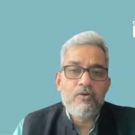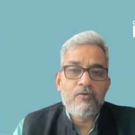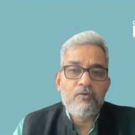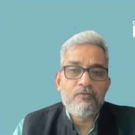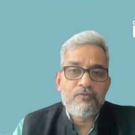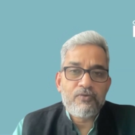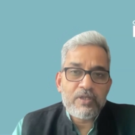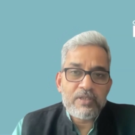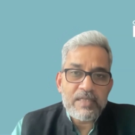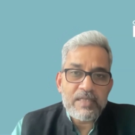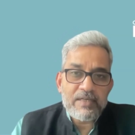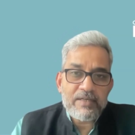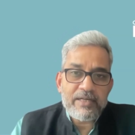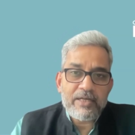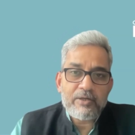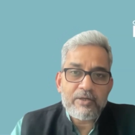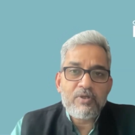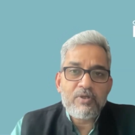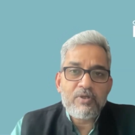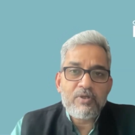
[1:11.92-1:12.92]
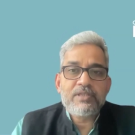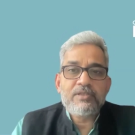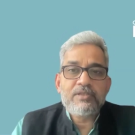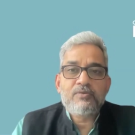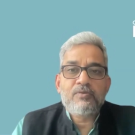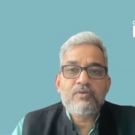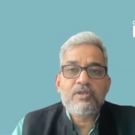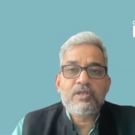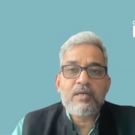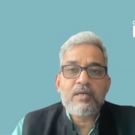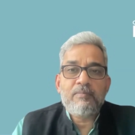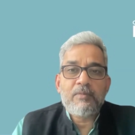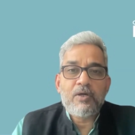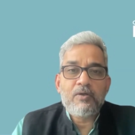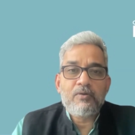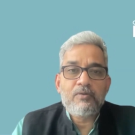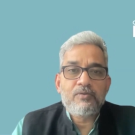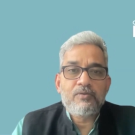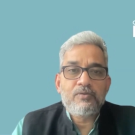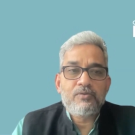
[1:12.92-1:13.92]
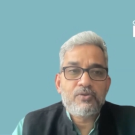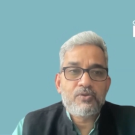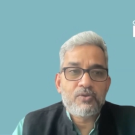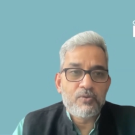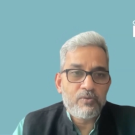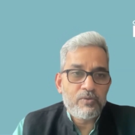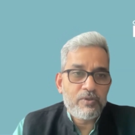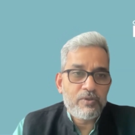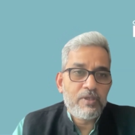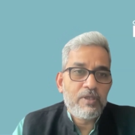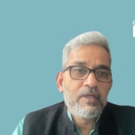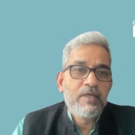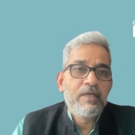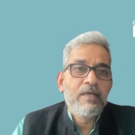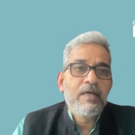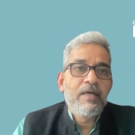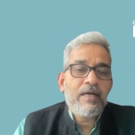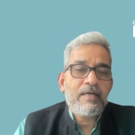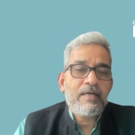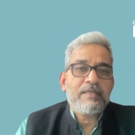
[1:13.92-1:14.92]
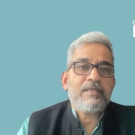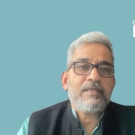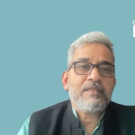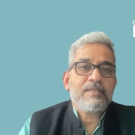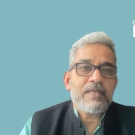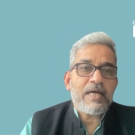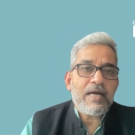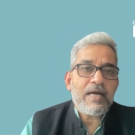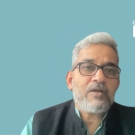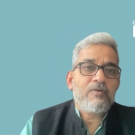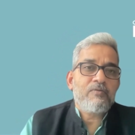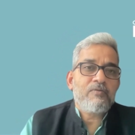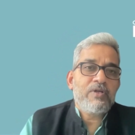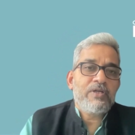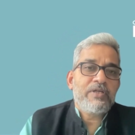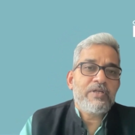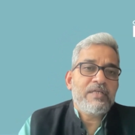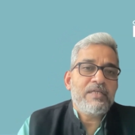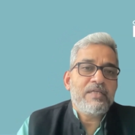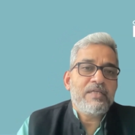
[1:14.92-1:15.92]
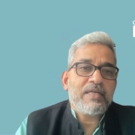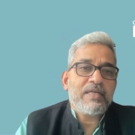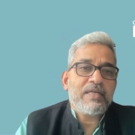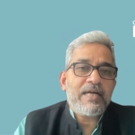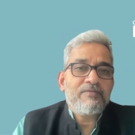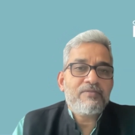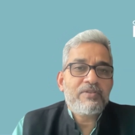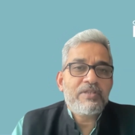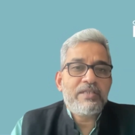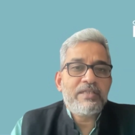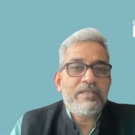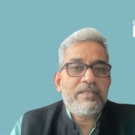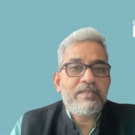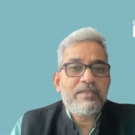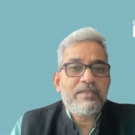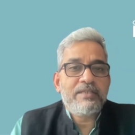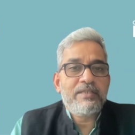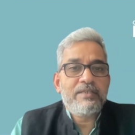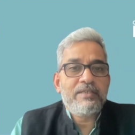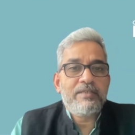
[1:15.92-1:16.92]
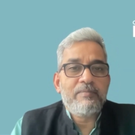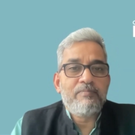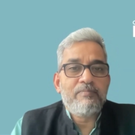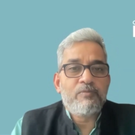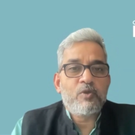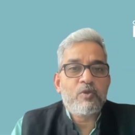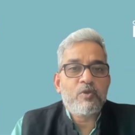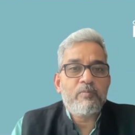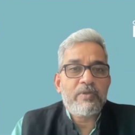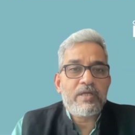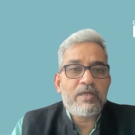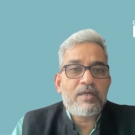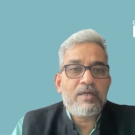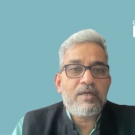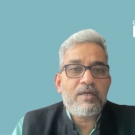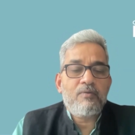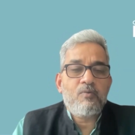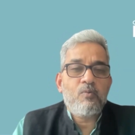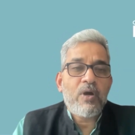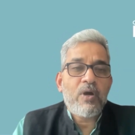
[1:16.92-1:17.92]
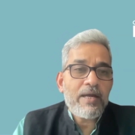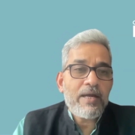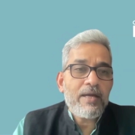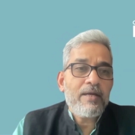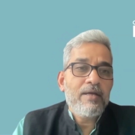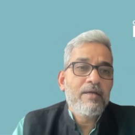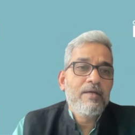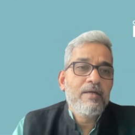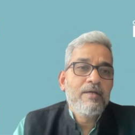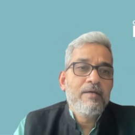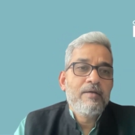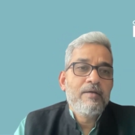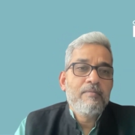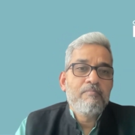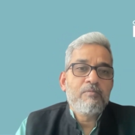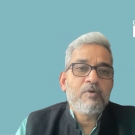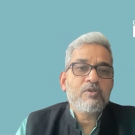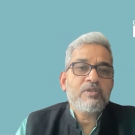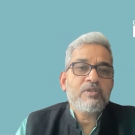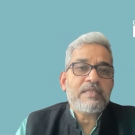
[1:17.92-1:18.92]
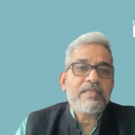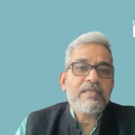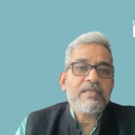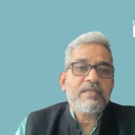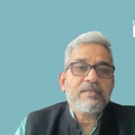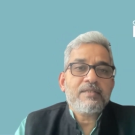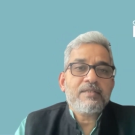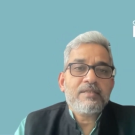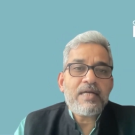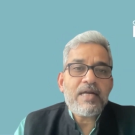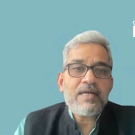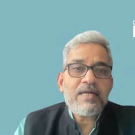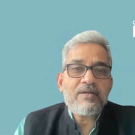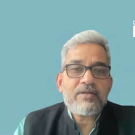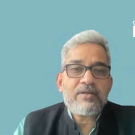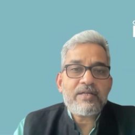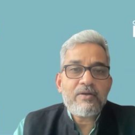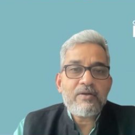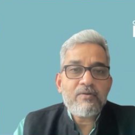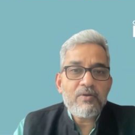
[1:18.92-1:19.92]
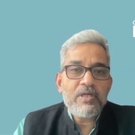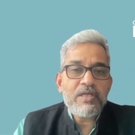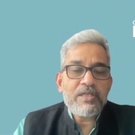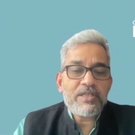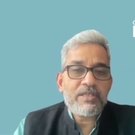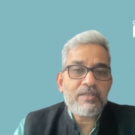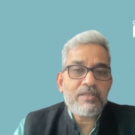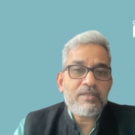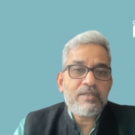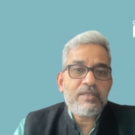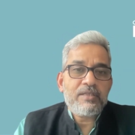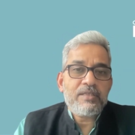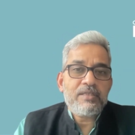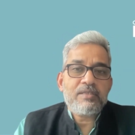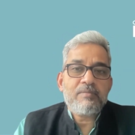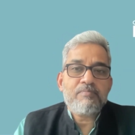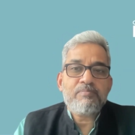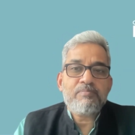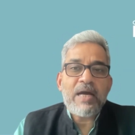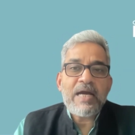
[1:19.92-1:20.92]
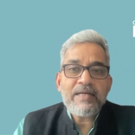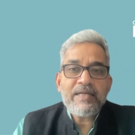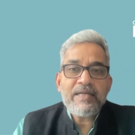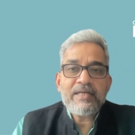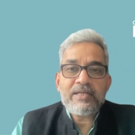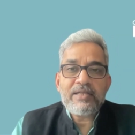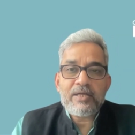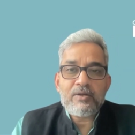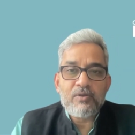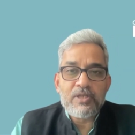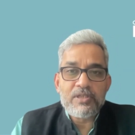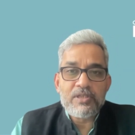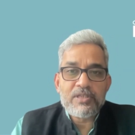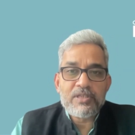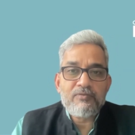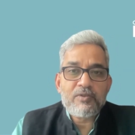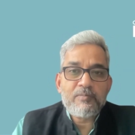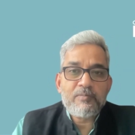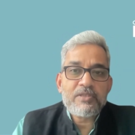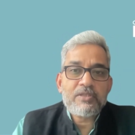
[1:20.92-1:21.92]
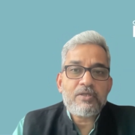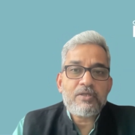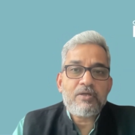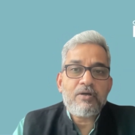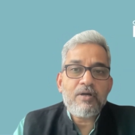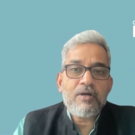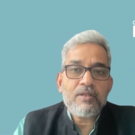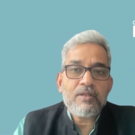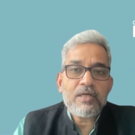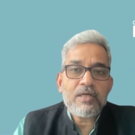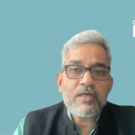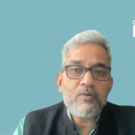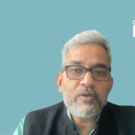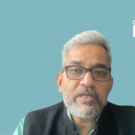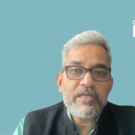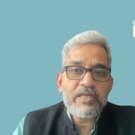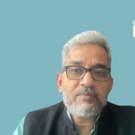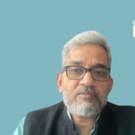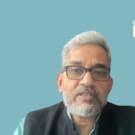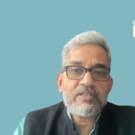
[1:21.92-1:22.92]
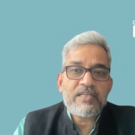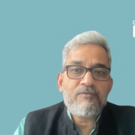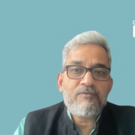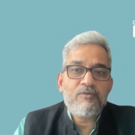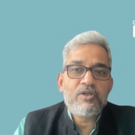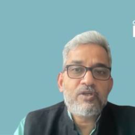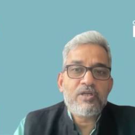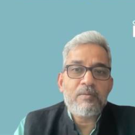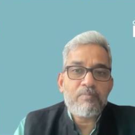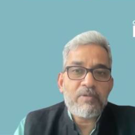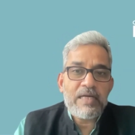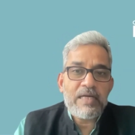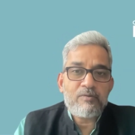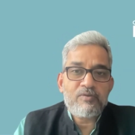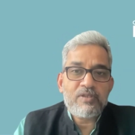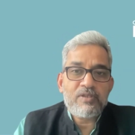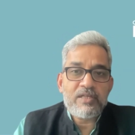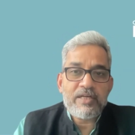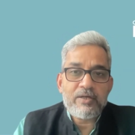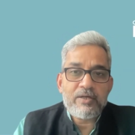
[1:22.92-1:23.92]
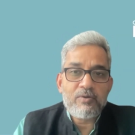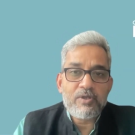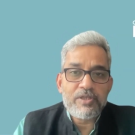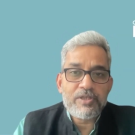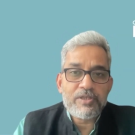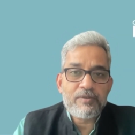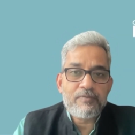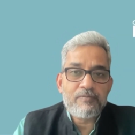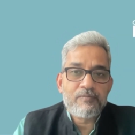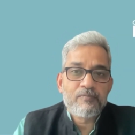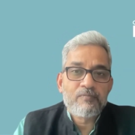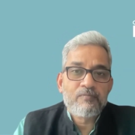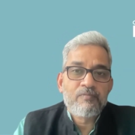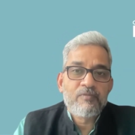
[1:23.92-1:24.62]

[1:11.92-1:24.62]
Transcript: Hopefully that regulation should come out soon. And I think that will really drive the improvement. Why? Because I think that regulation is a binding regulation, which means all the OEMs have to comply to that regulation.